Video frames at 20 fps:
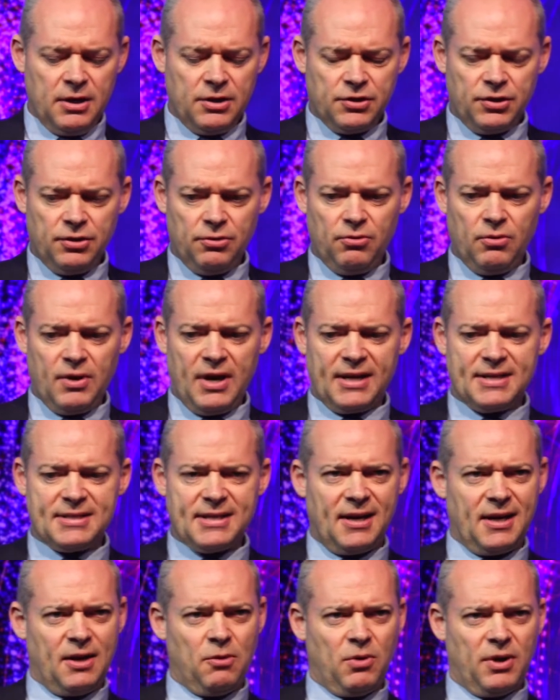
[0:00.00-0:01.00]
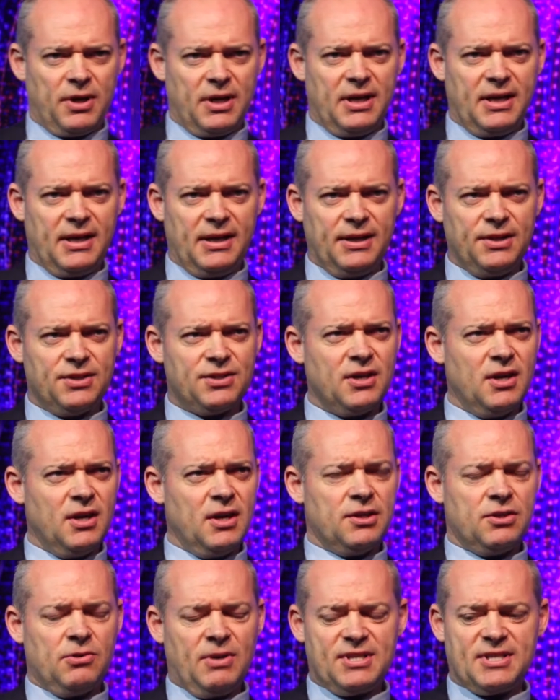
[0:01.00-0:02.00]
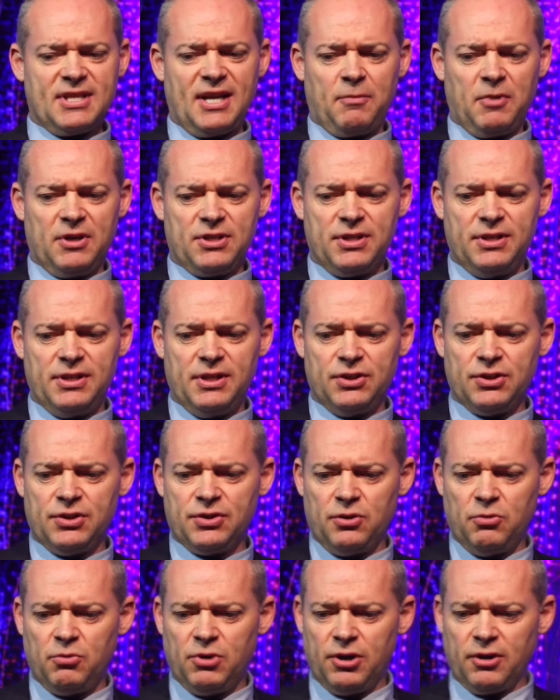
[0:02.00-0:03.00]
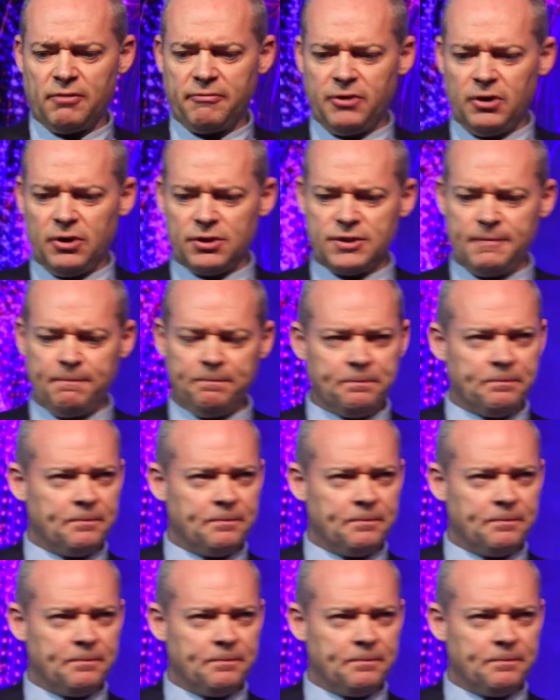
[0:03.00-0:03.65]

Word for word: to exactly what it needs to establish the digital workforce.